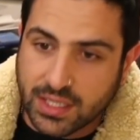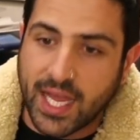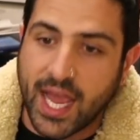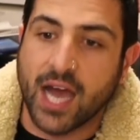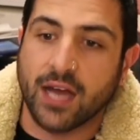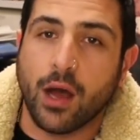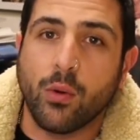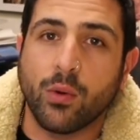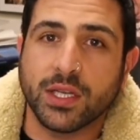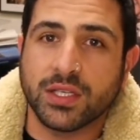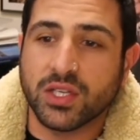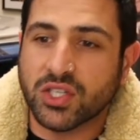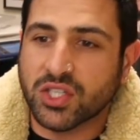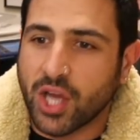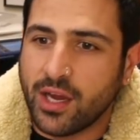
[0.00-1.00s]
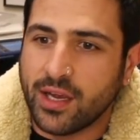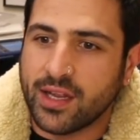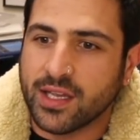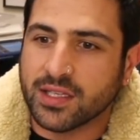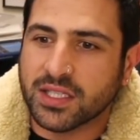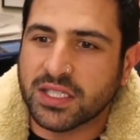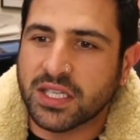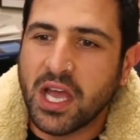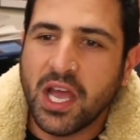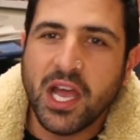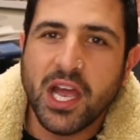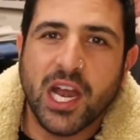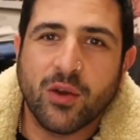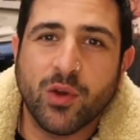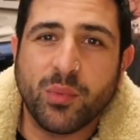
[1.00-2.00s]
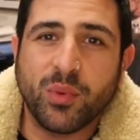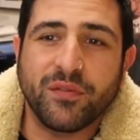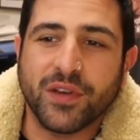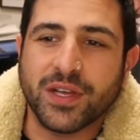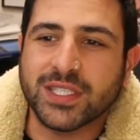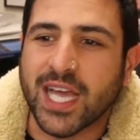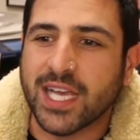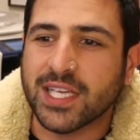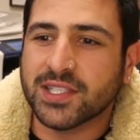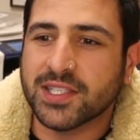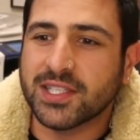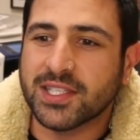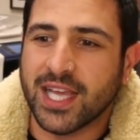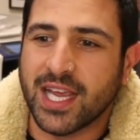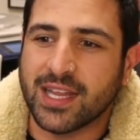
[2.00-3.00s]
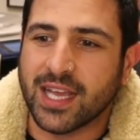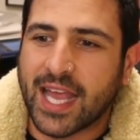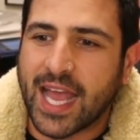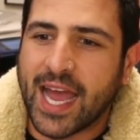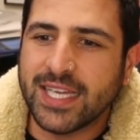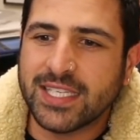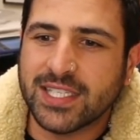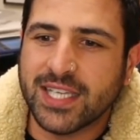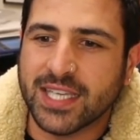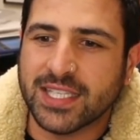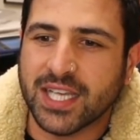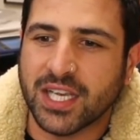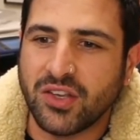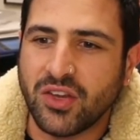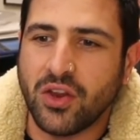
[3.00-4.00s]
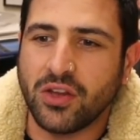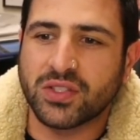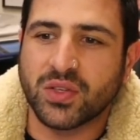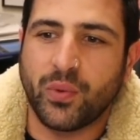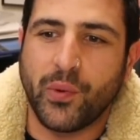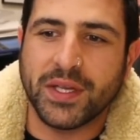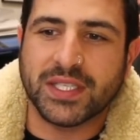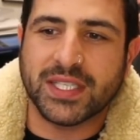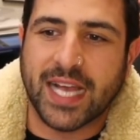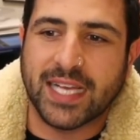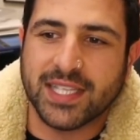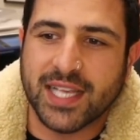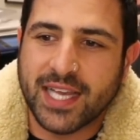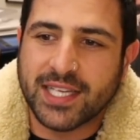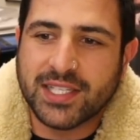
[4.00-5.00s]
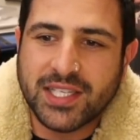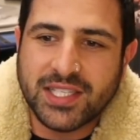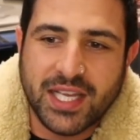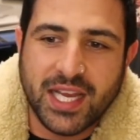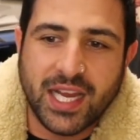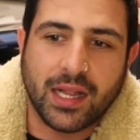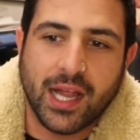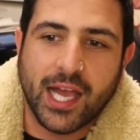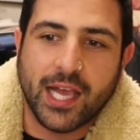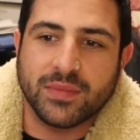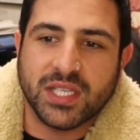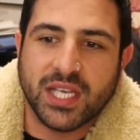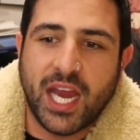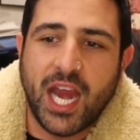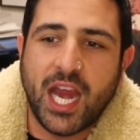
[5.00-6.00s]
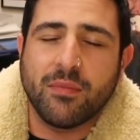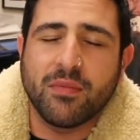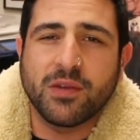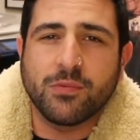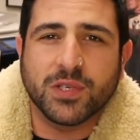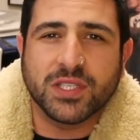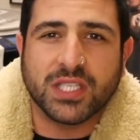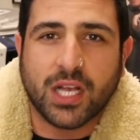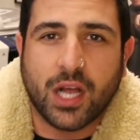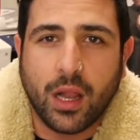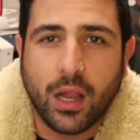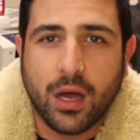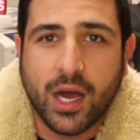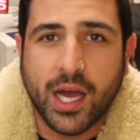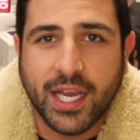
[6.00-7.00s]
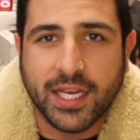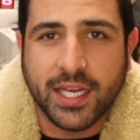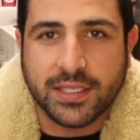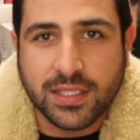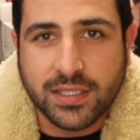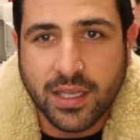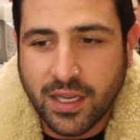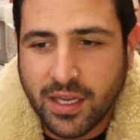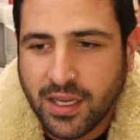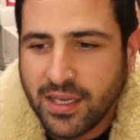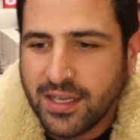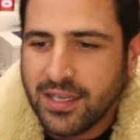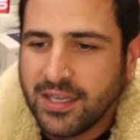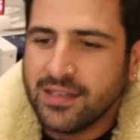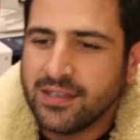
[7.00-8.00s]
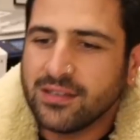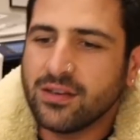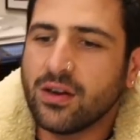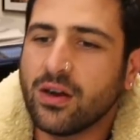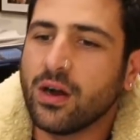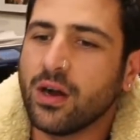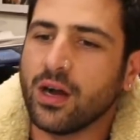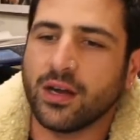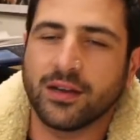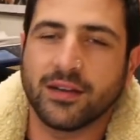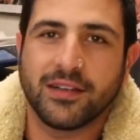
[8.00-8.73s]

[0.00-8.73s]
Now, I wanted to show you this. Ripple versus SEC. The case gets a new twist as SEC claims Hinman was a client. Oh.